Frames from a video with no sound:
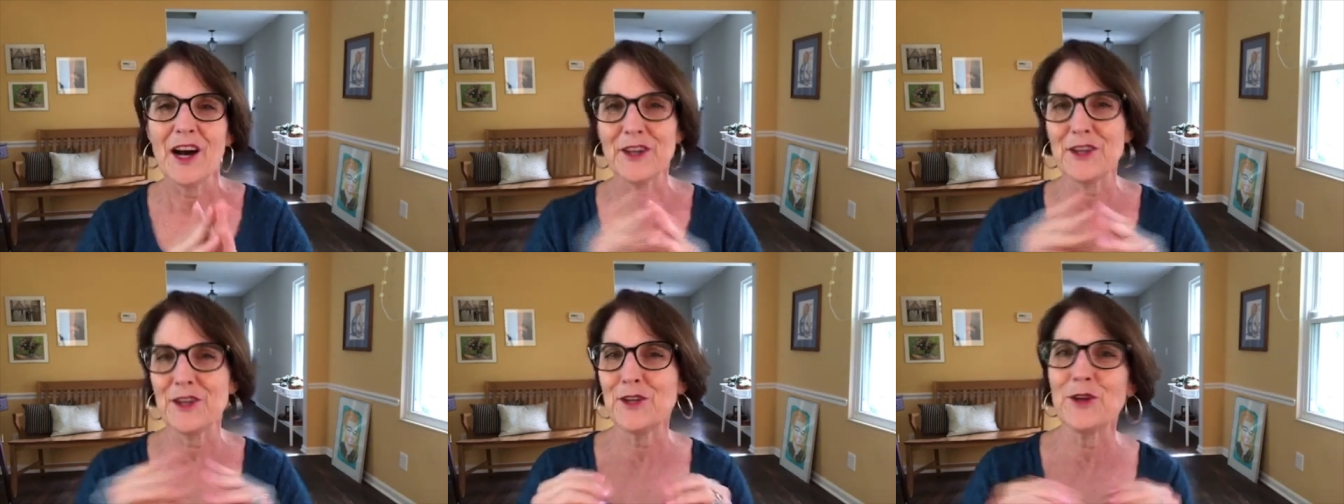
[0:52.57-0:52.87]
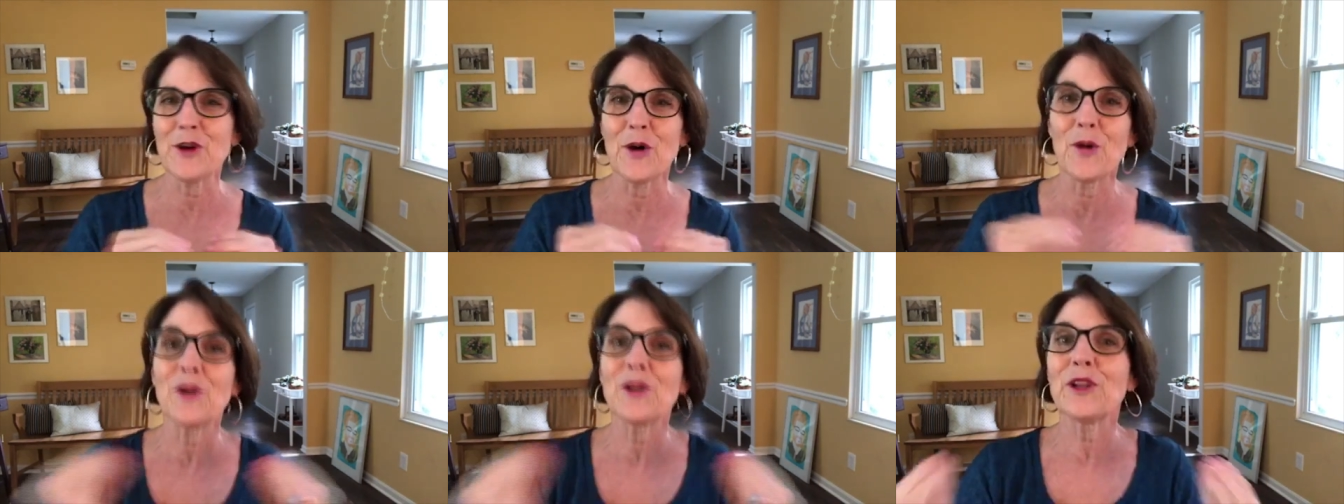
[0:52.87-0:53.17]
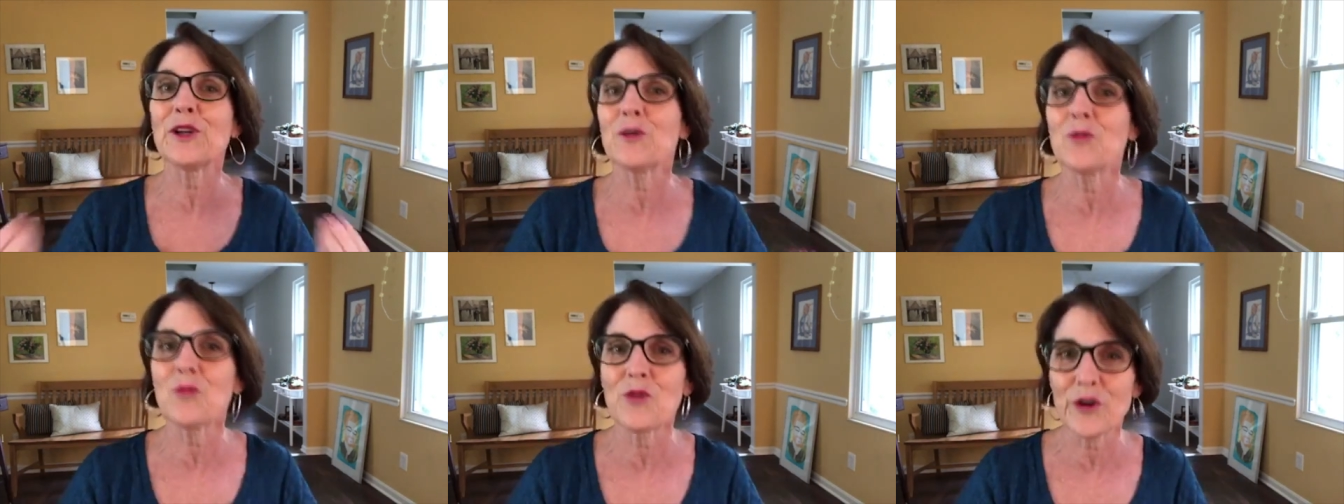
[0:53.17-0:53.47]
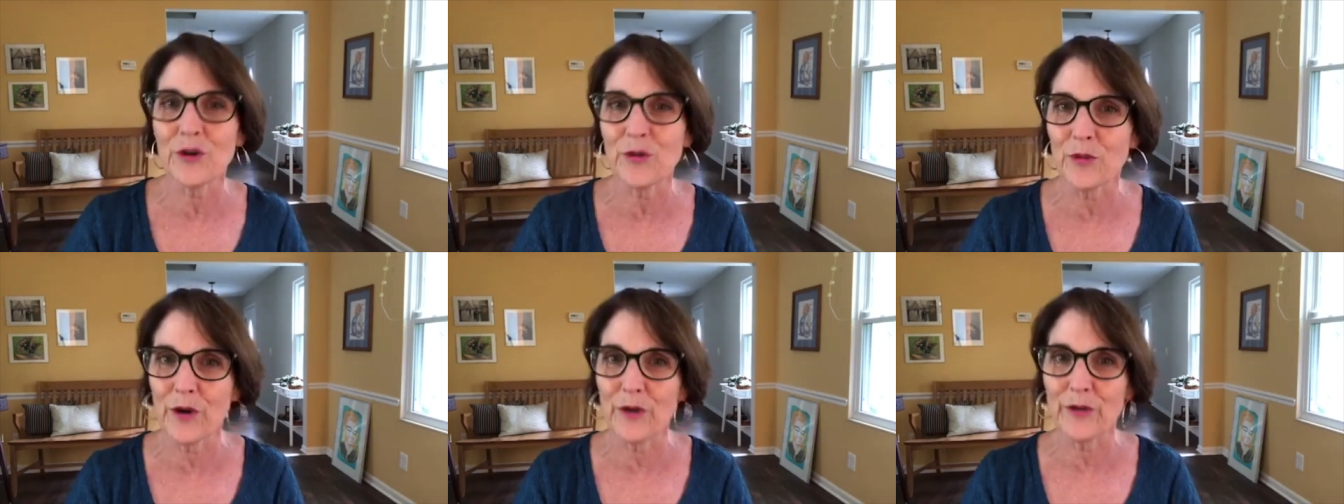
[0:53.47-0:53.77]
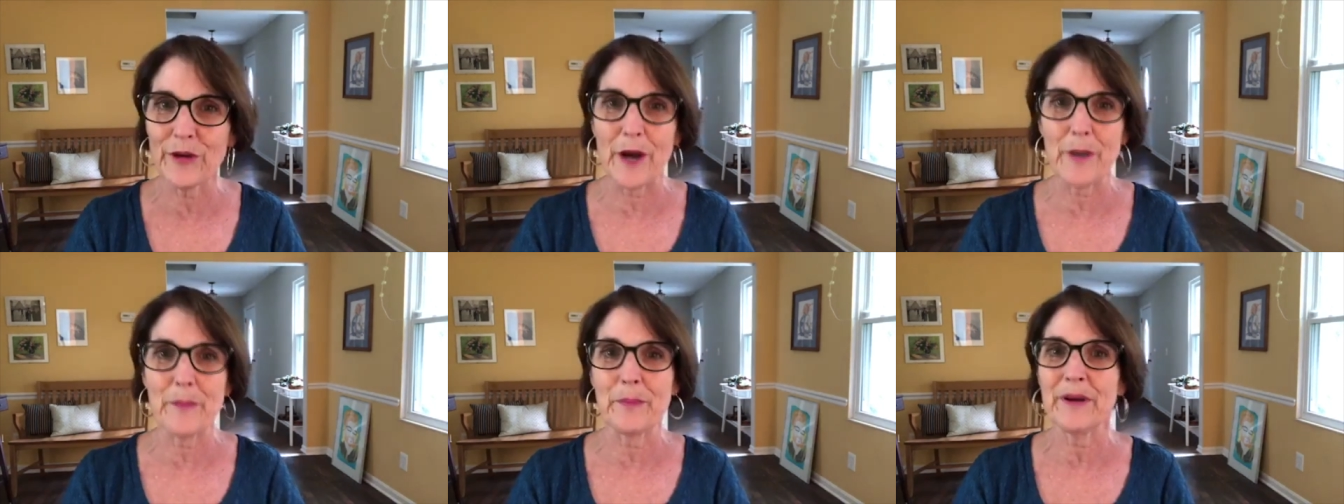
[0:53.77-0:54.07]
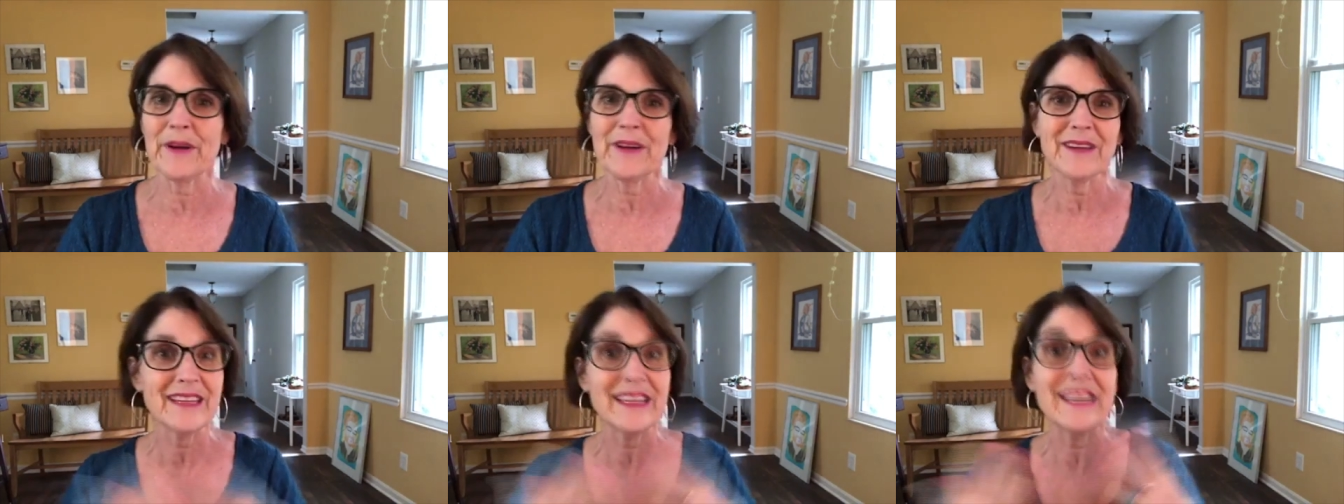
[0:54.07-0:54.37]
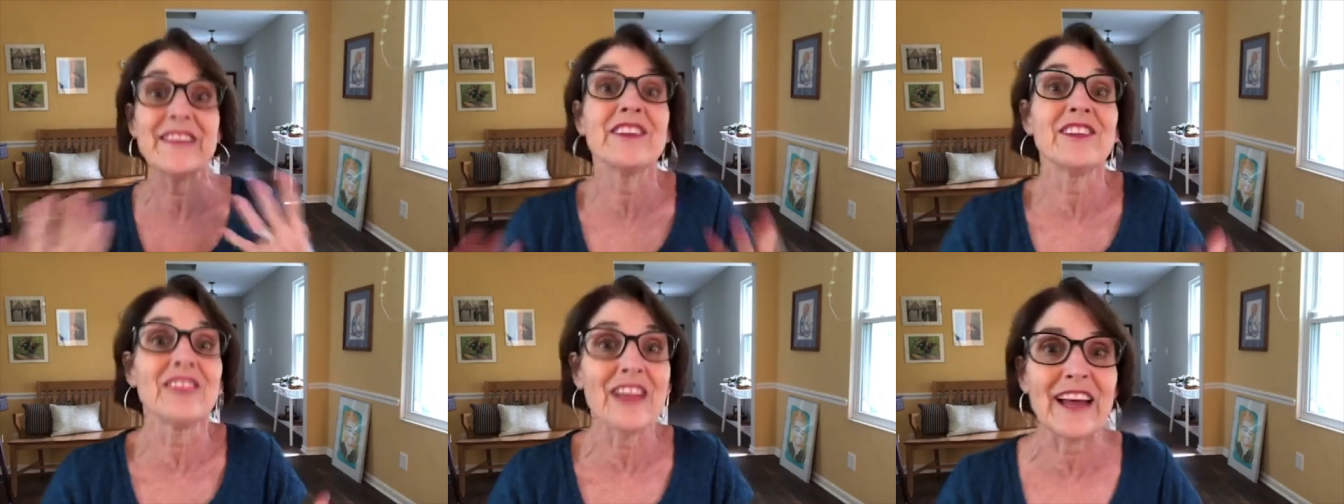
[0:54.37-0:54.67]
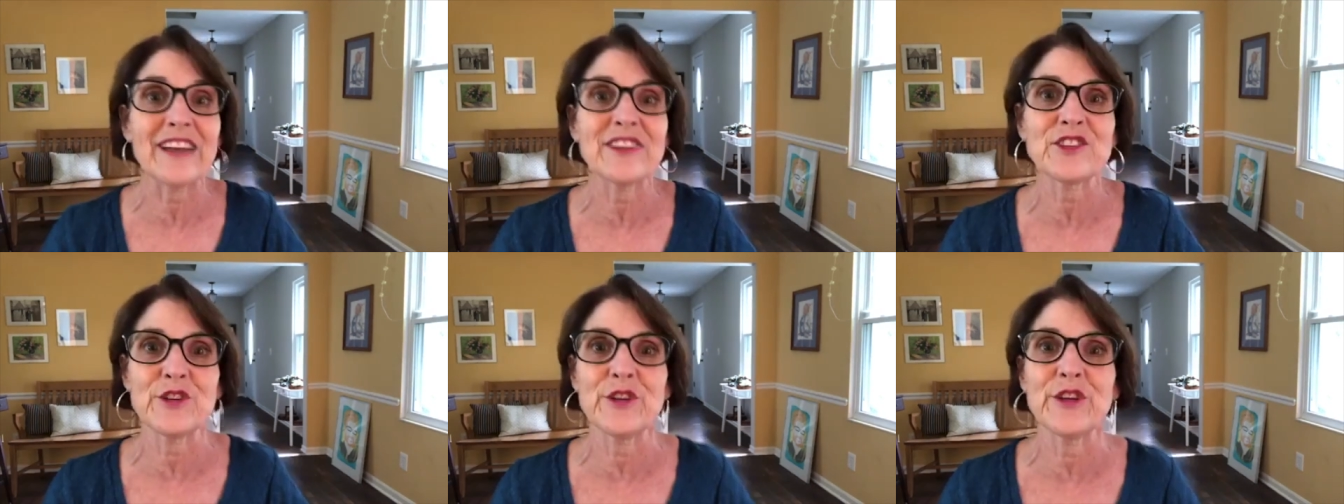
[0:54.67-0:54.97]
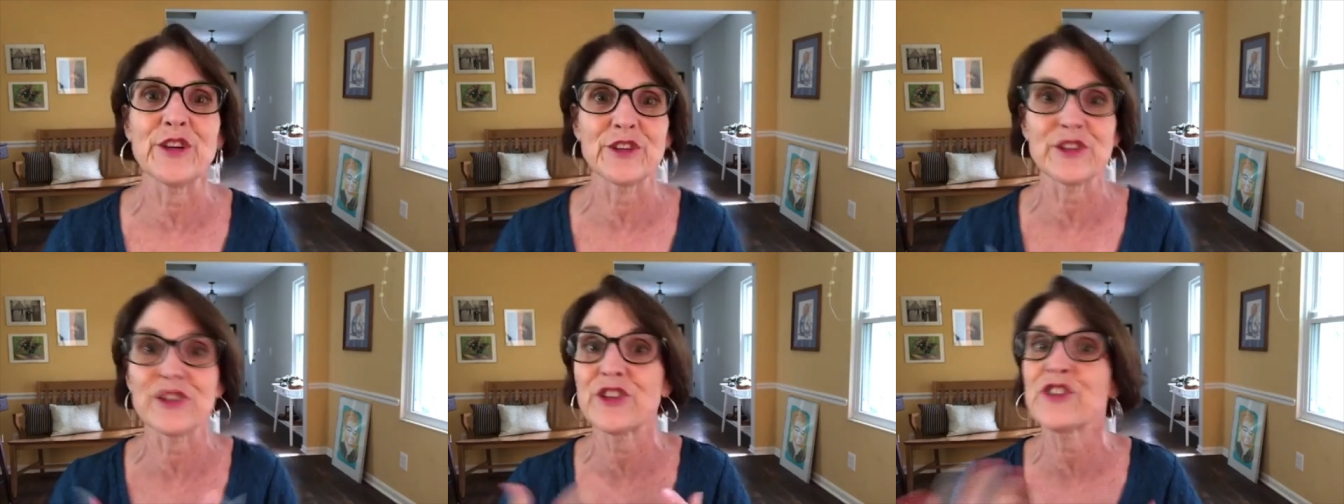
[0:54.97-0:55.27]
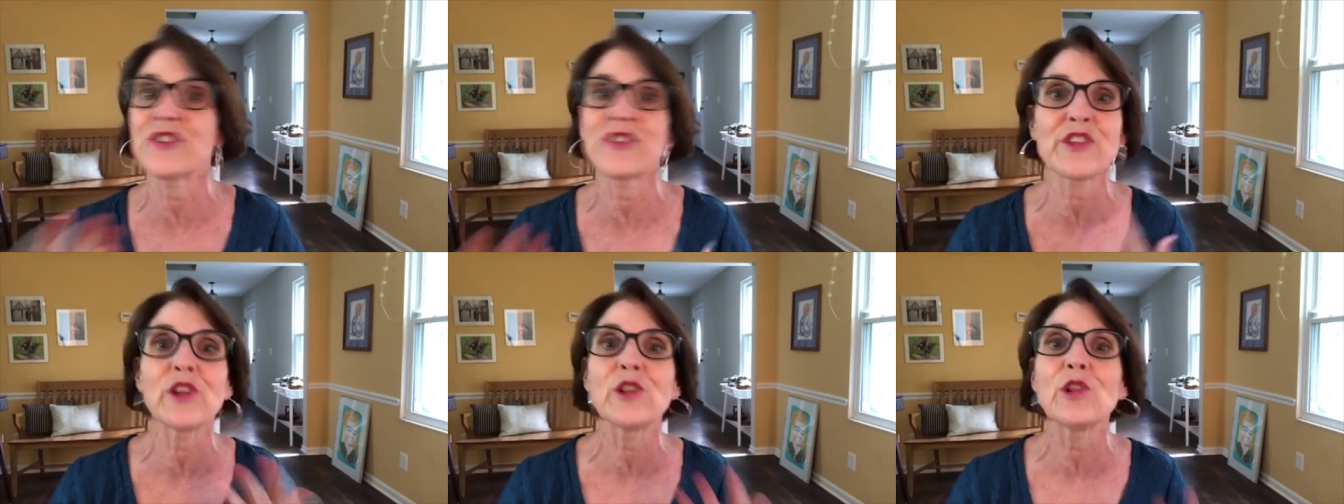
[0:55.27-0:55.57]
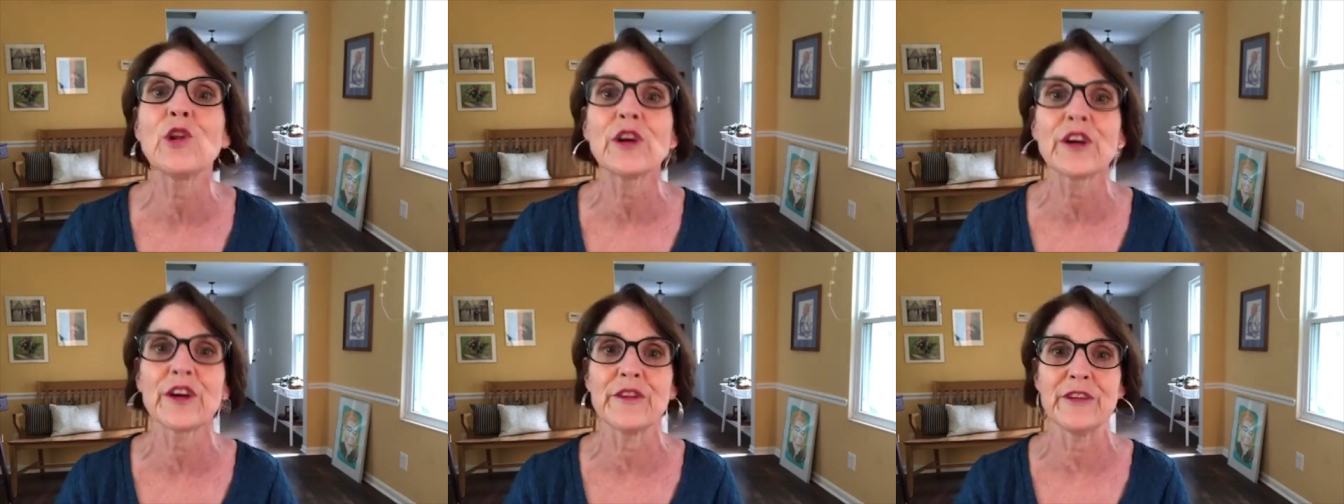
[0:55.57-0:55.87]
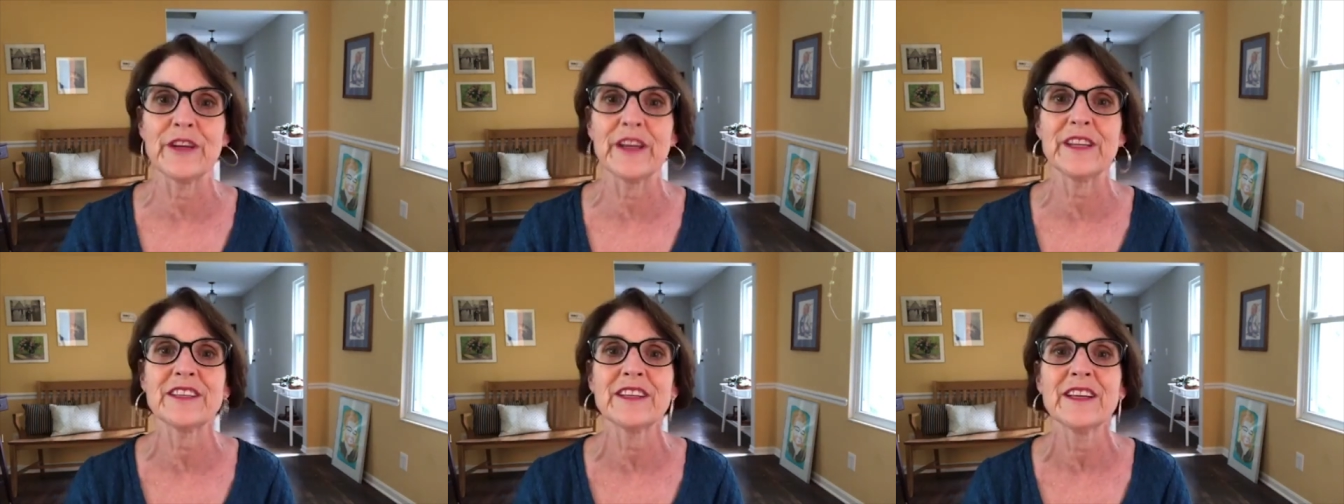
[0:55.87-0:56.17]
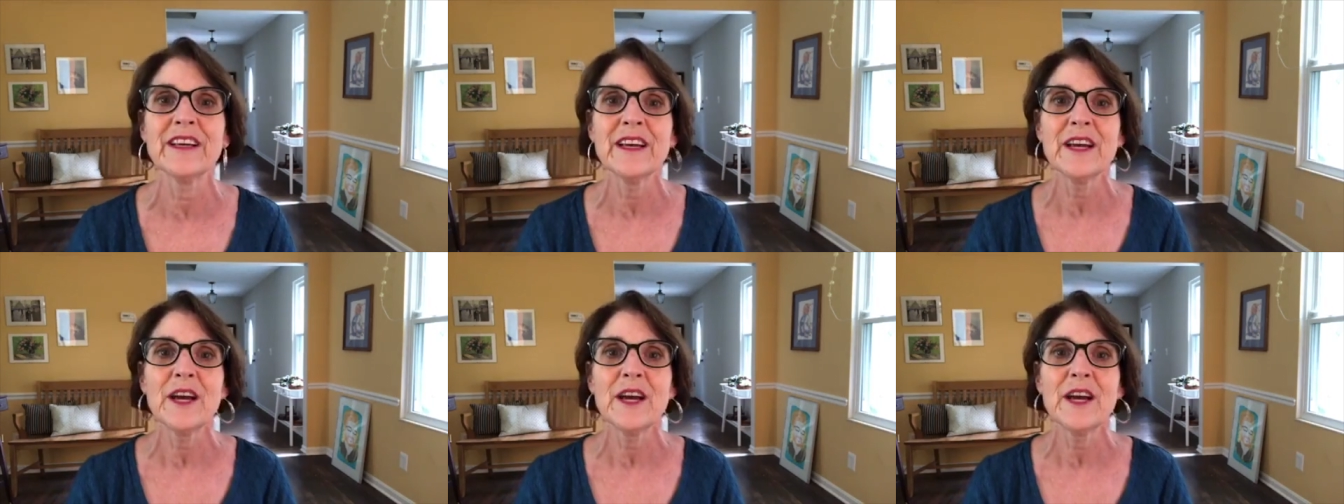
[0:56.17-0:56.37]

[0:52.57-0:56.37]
a little more grown up in the last 2 years, just the look of it.